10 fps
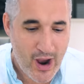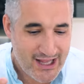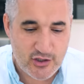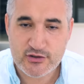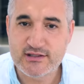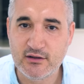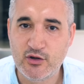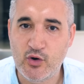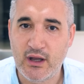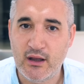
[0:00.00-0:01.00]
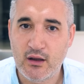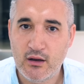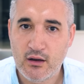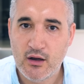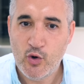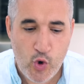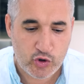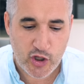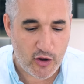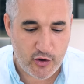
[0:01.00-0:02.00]
Why do you still do it?
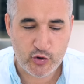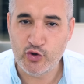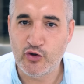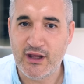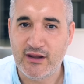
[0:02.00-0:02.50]
Who told you to do